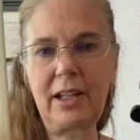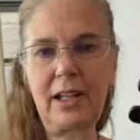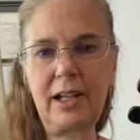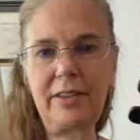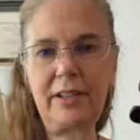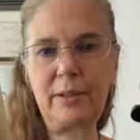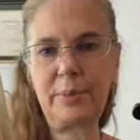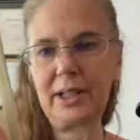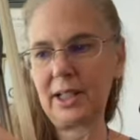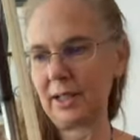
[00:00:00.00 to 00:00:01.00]
And then the
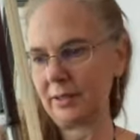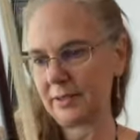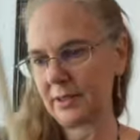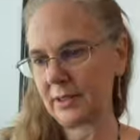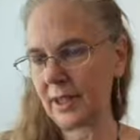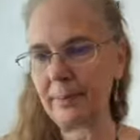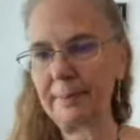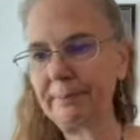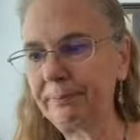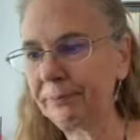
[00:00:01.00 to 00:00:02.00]
pinky goes on top.
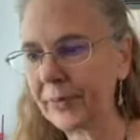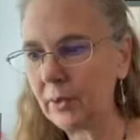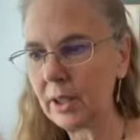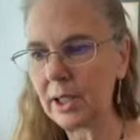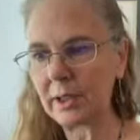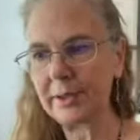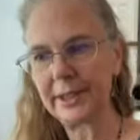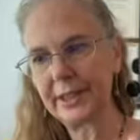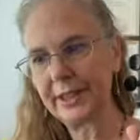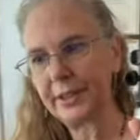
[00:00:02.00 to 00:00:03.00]
Okay,
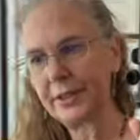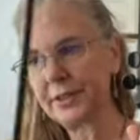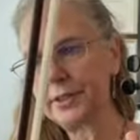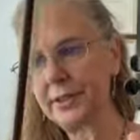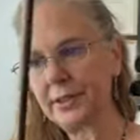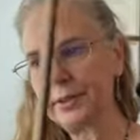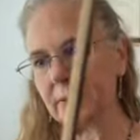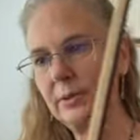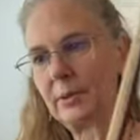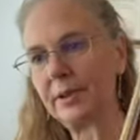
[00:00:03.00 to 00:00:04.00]
so
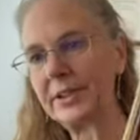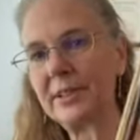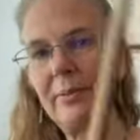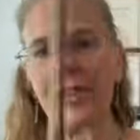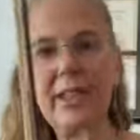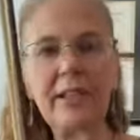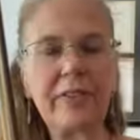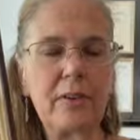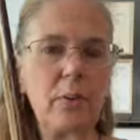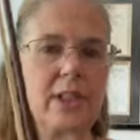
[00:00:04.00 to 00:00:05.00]
some things
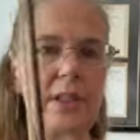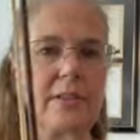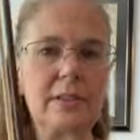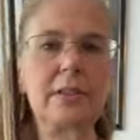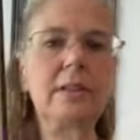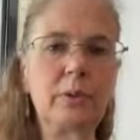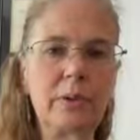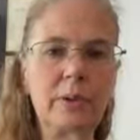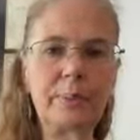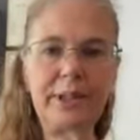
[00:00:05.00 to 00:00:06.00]
that we need to know when
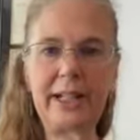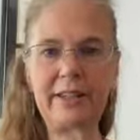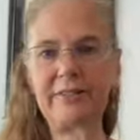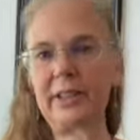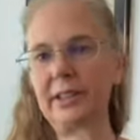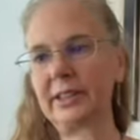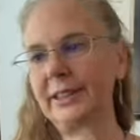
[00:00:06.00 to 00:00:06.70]
we're playing the violin.